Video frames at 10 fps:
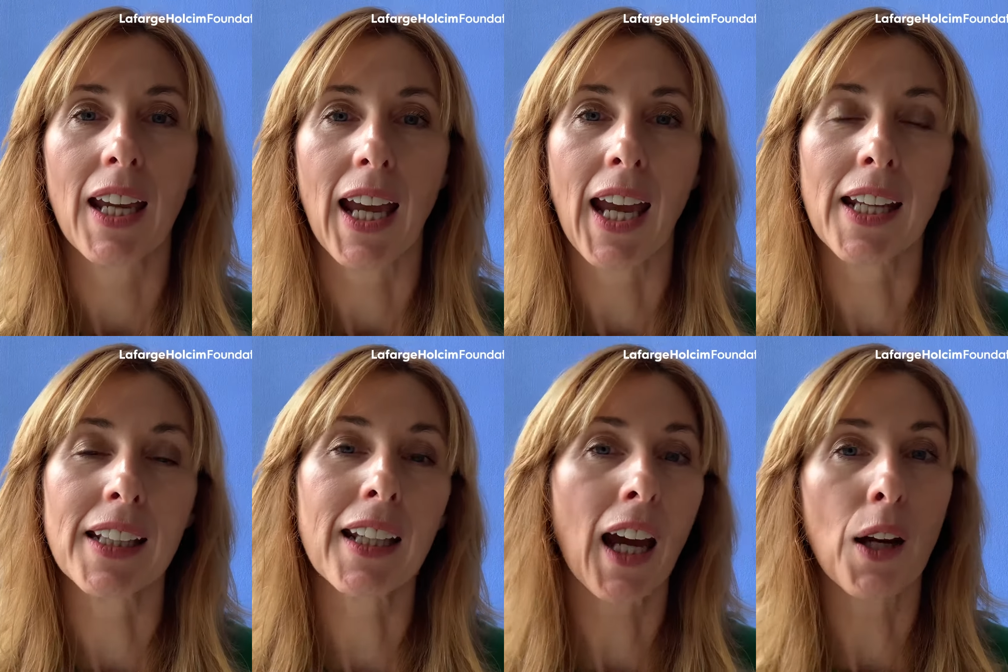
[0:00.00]
and
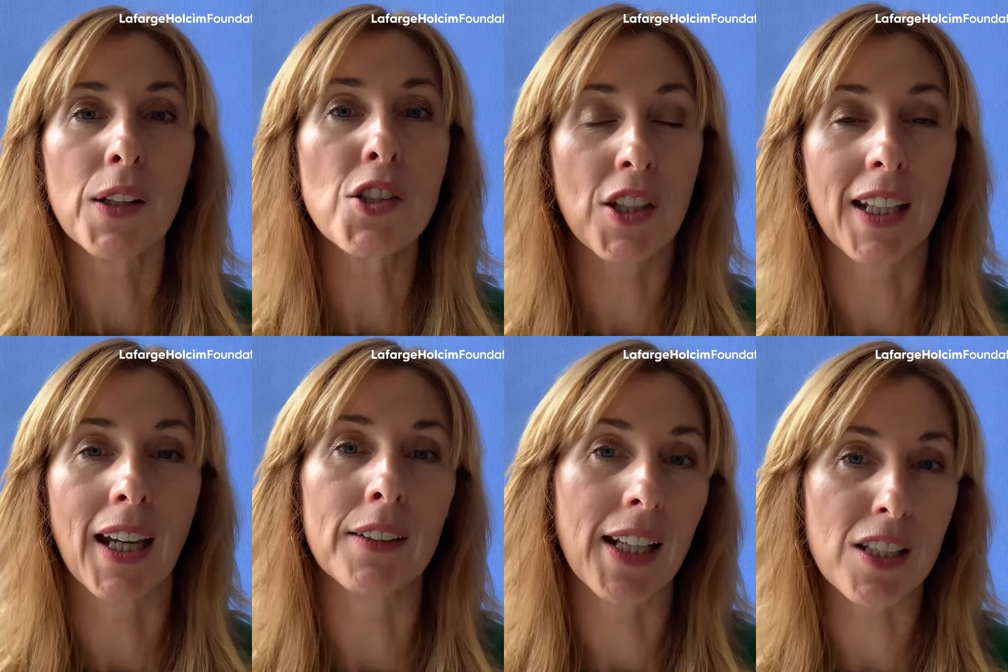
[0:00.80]
encouraging
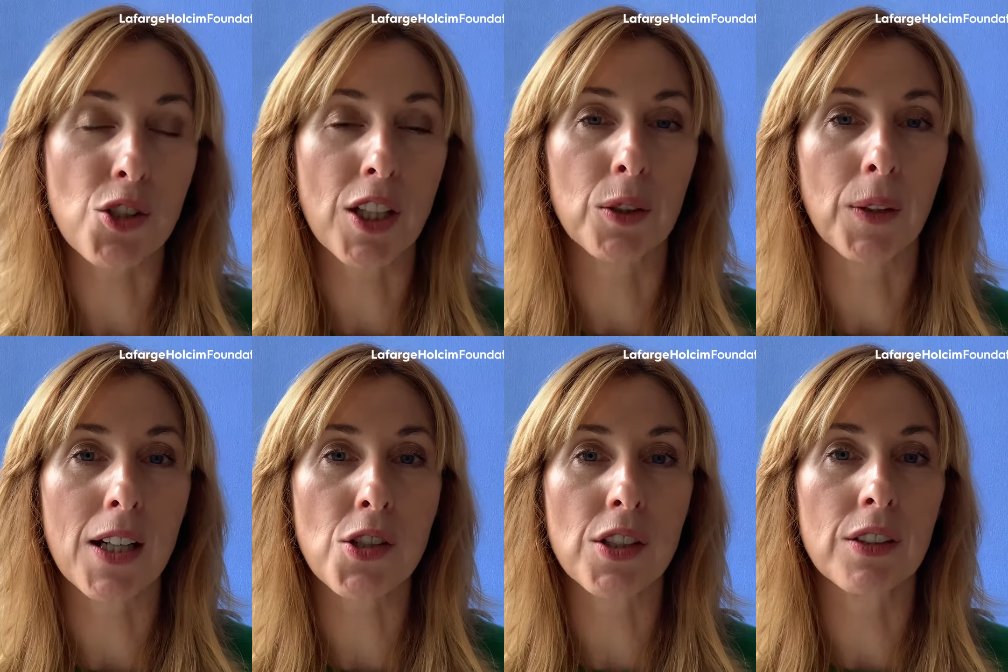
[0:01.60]
our next
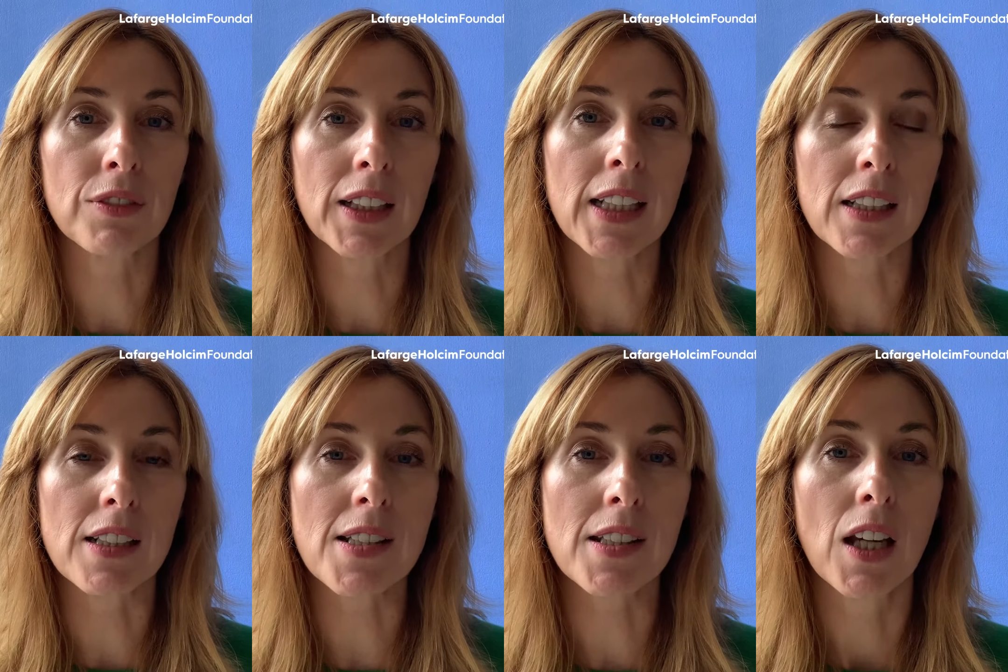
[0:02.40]
generation of
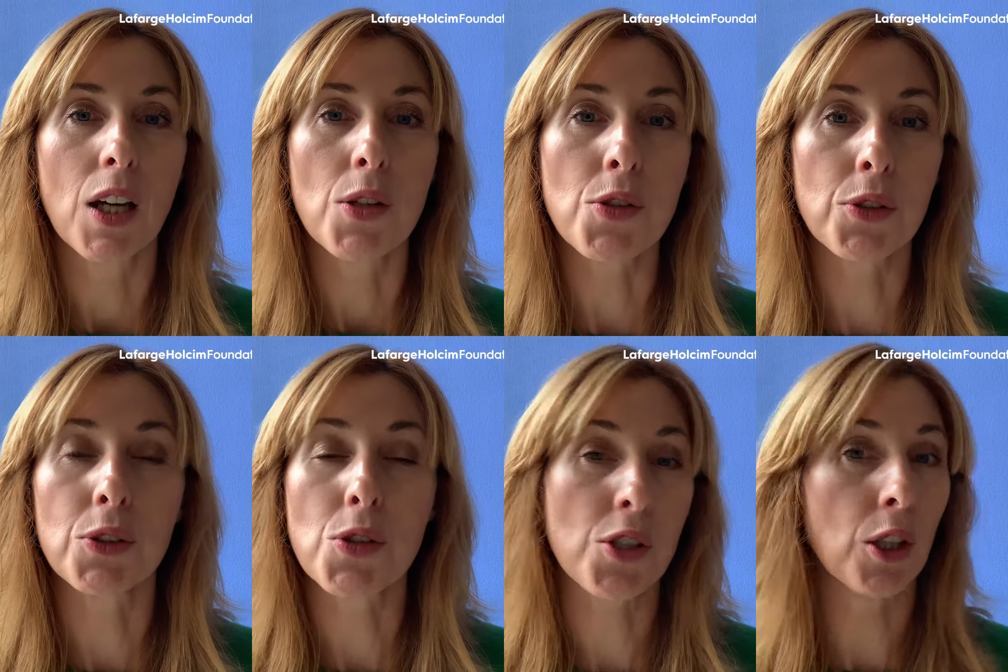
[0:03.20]
leaders to
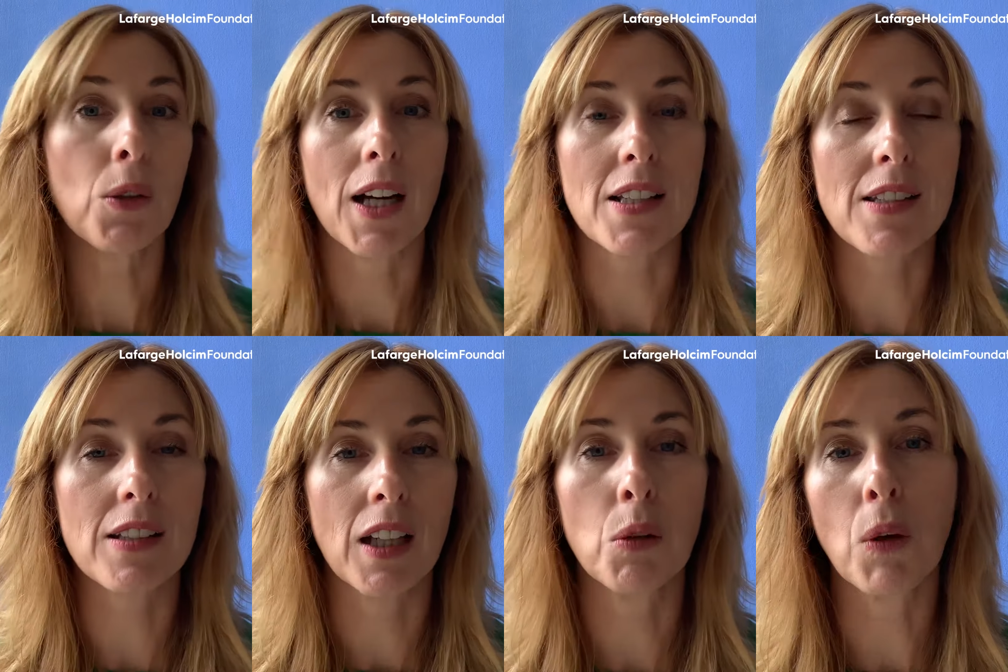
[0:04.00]
show us
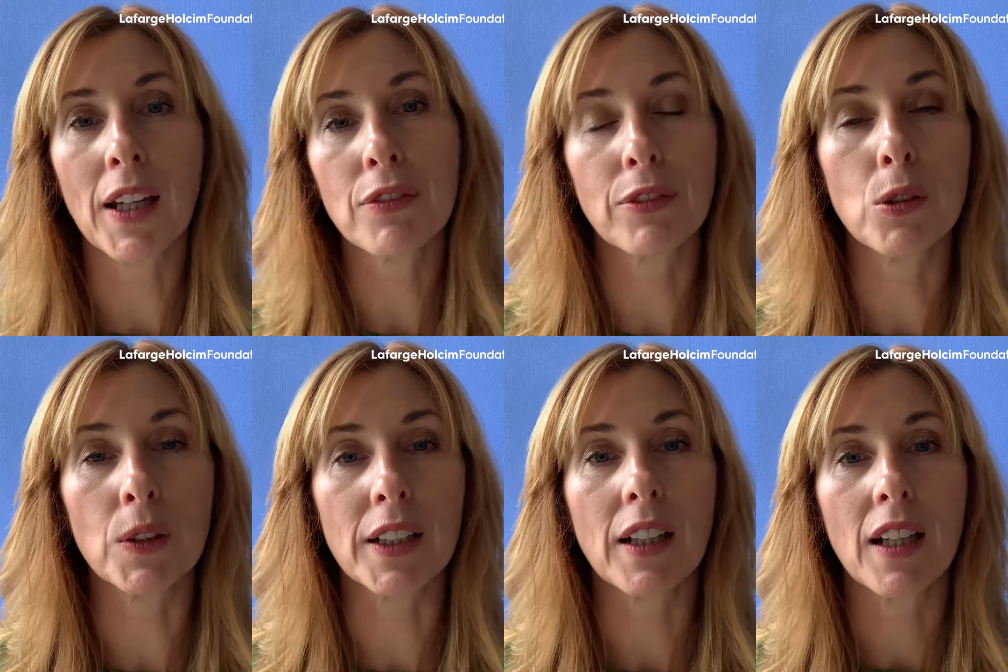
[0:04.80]
a way
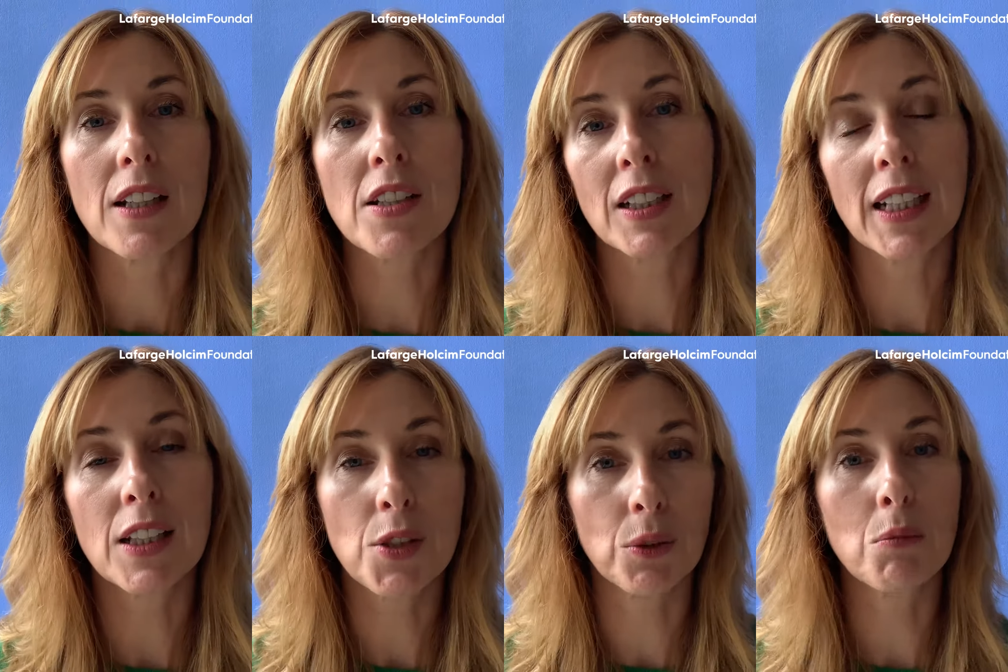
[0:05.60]
forward to
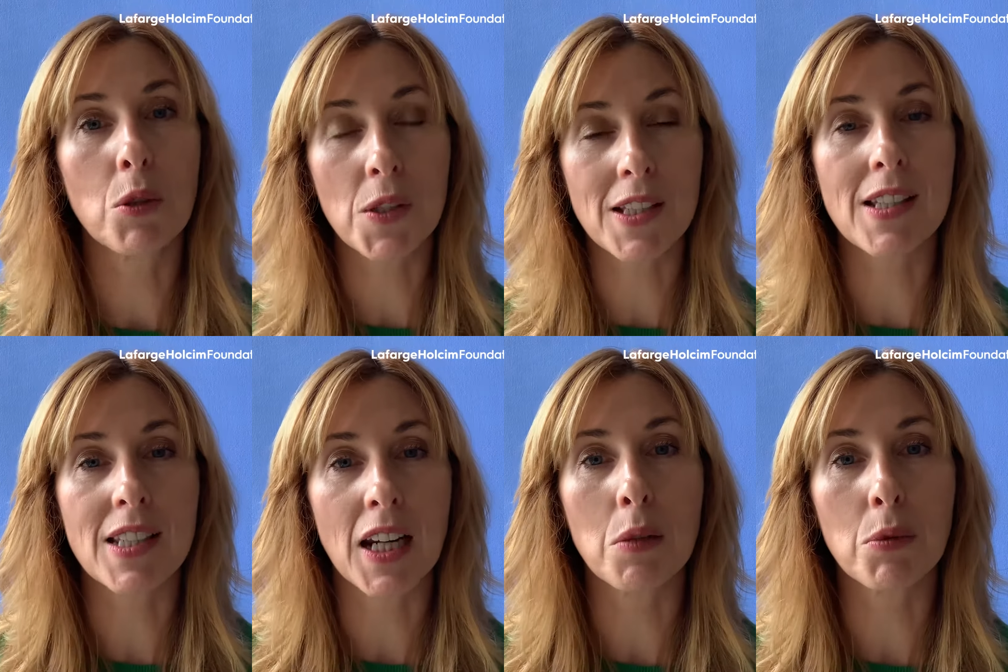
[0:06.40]
lead to a more
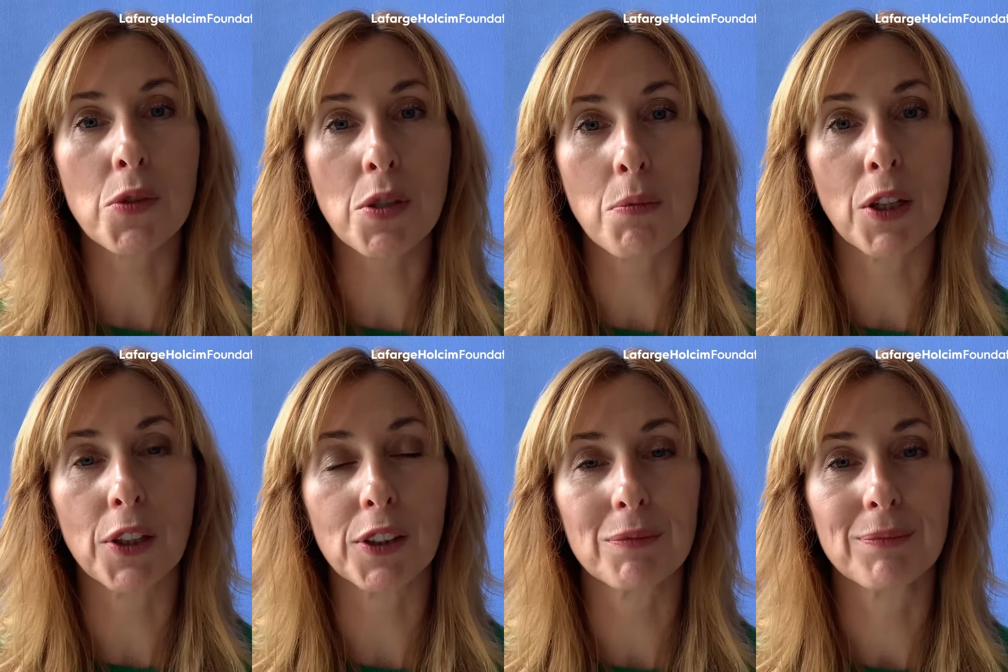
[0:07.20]
sustainable tomorrow.